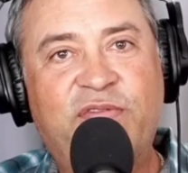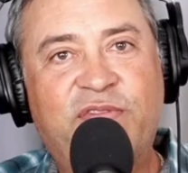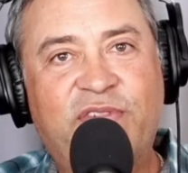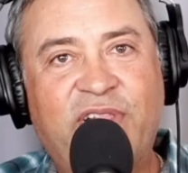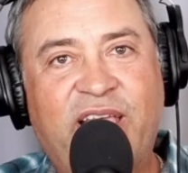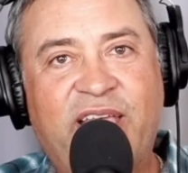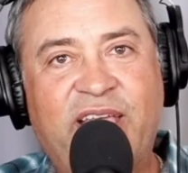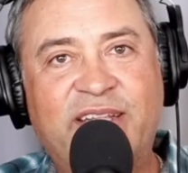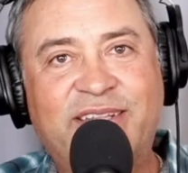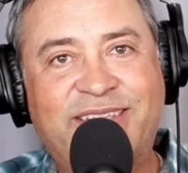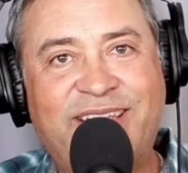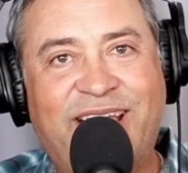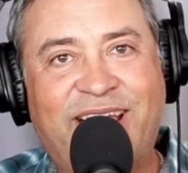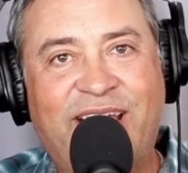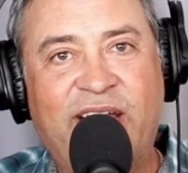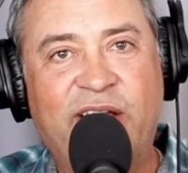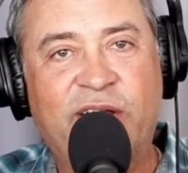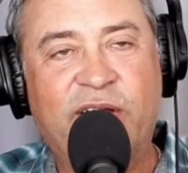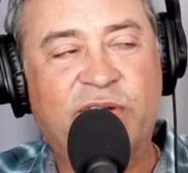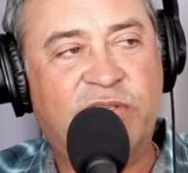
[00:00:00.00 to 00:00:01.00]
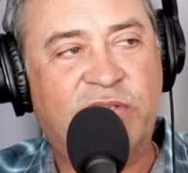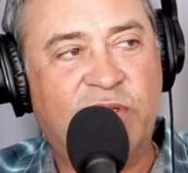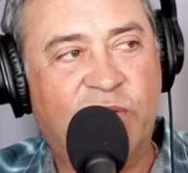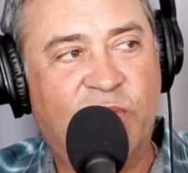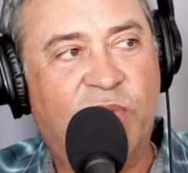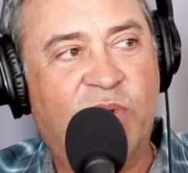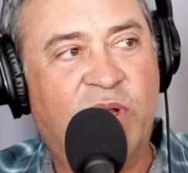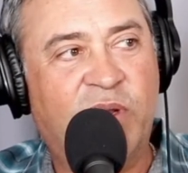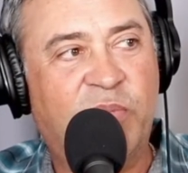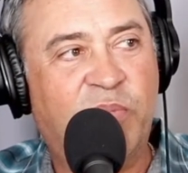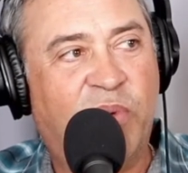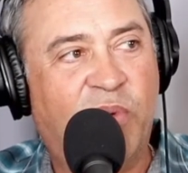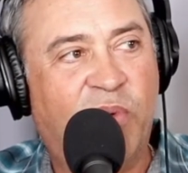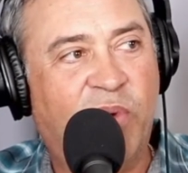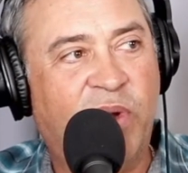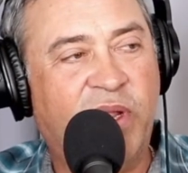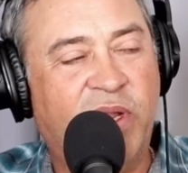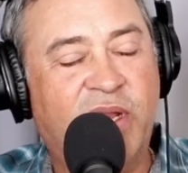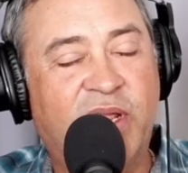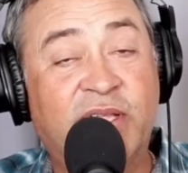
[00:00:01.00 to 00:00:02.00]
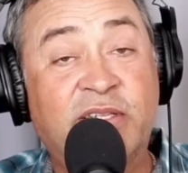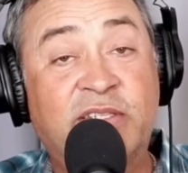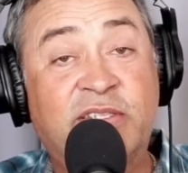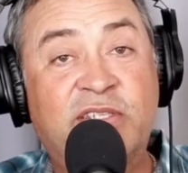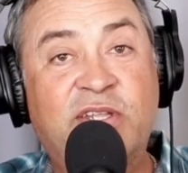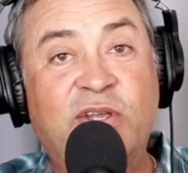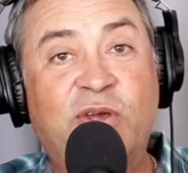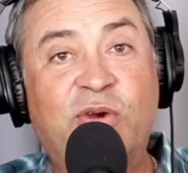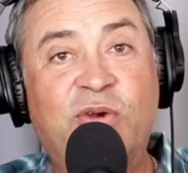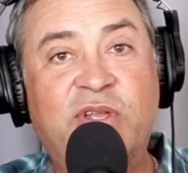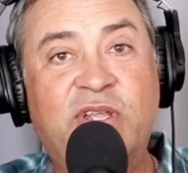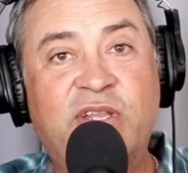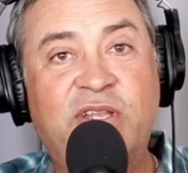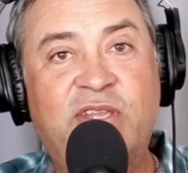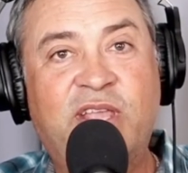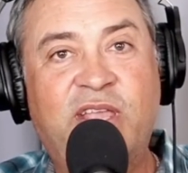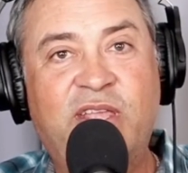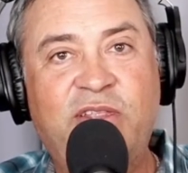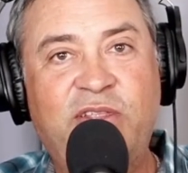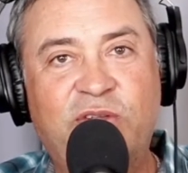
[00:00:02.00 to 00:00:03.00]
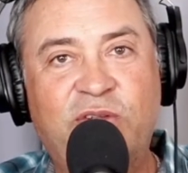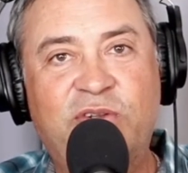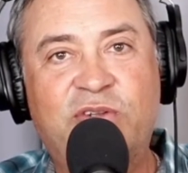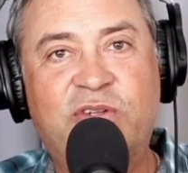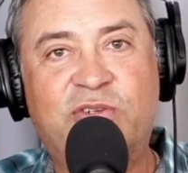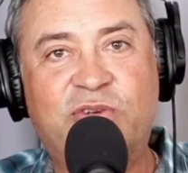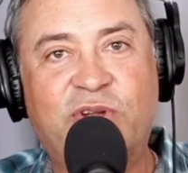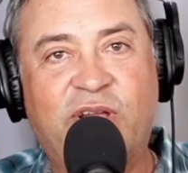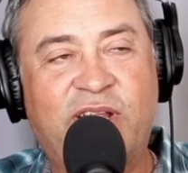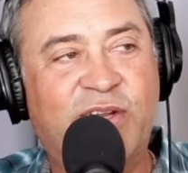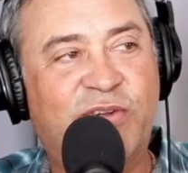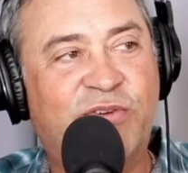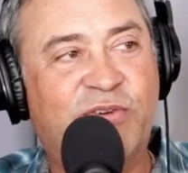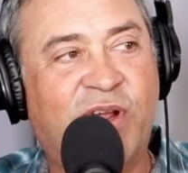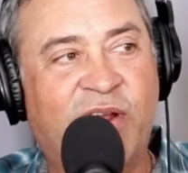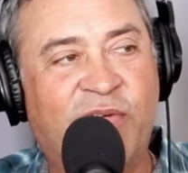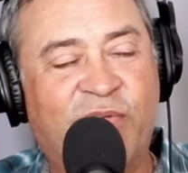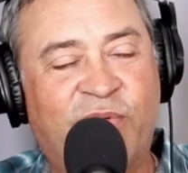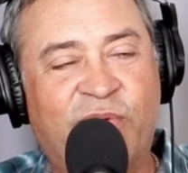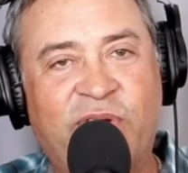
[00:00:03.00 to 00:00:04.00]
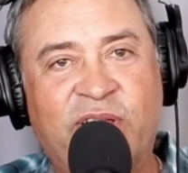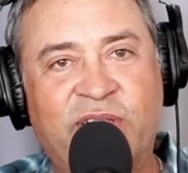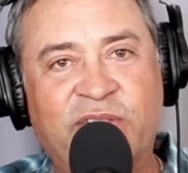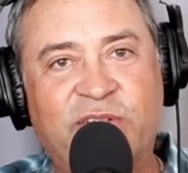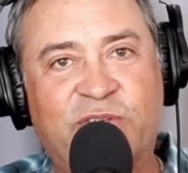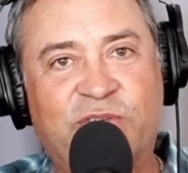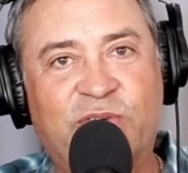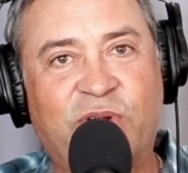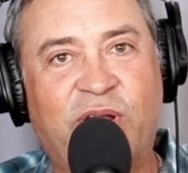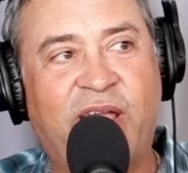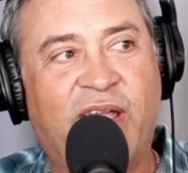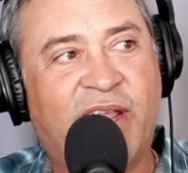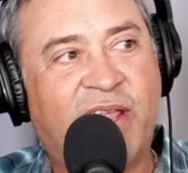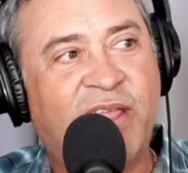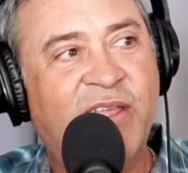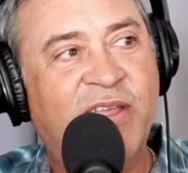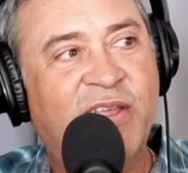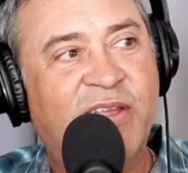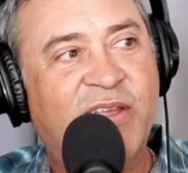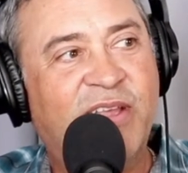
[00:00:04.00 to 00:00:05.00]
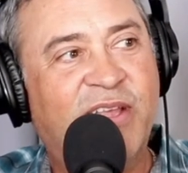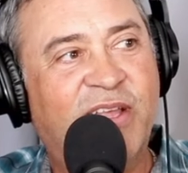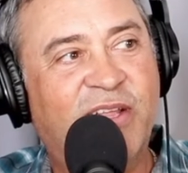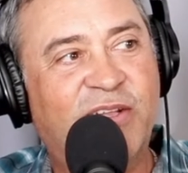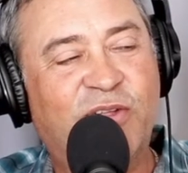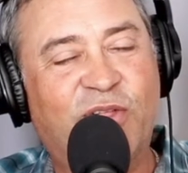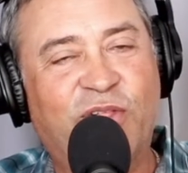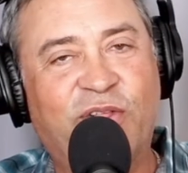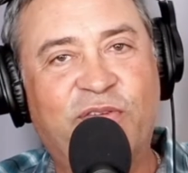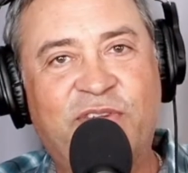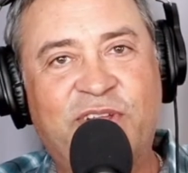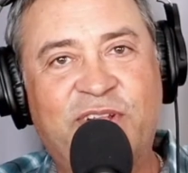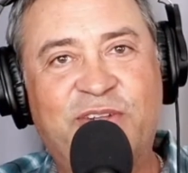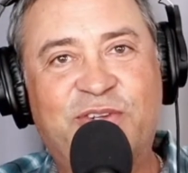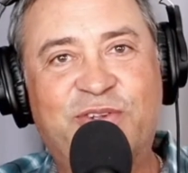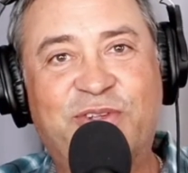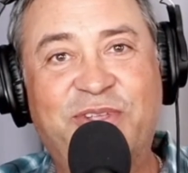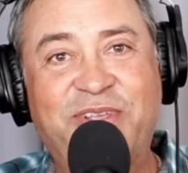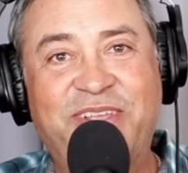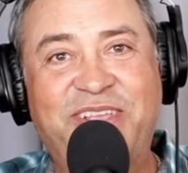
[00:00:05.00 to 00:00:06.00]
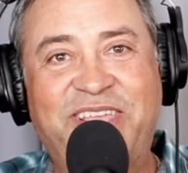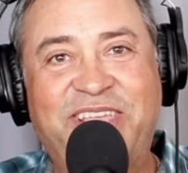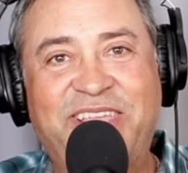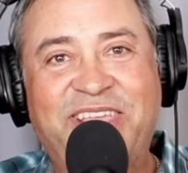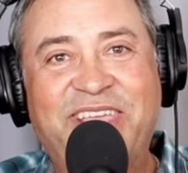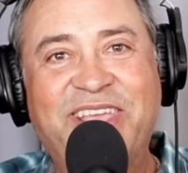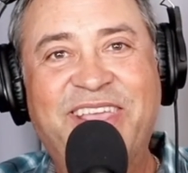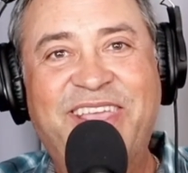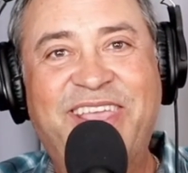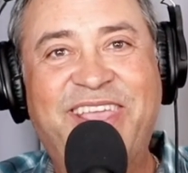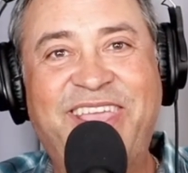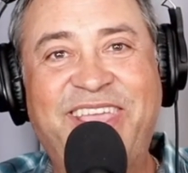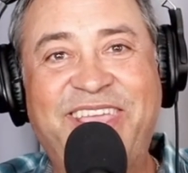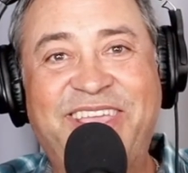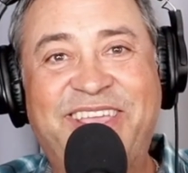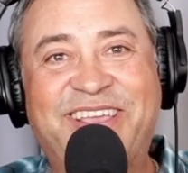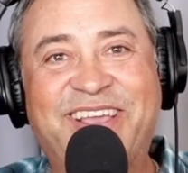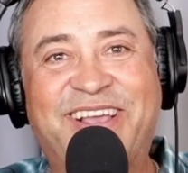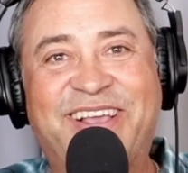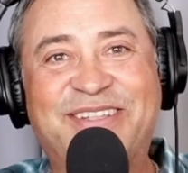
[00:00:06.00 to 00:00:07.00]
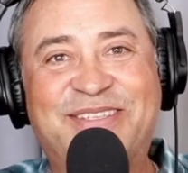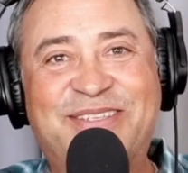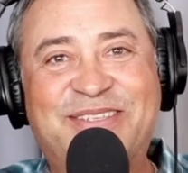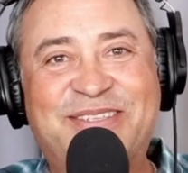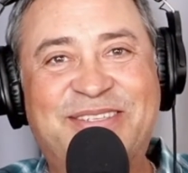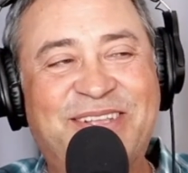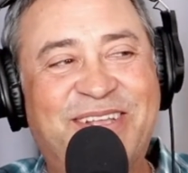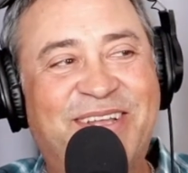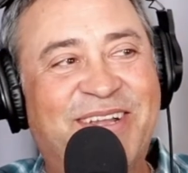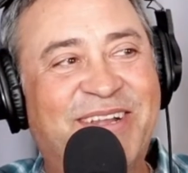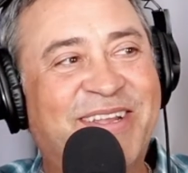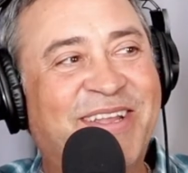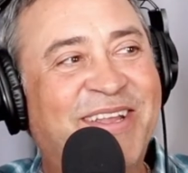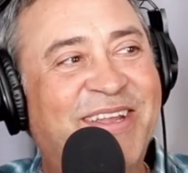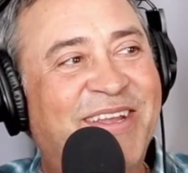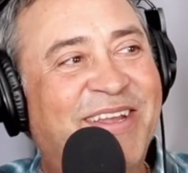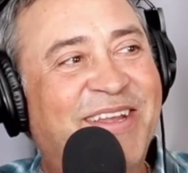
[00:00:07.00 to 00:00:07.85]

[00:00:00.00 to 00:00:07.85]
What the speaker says: flat tires at one point and still continued to try to drive around the track until eventually he got stuck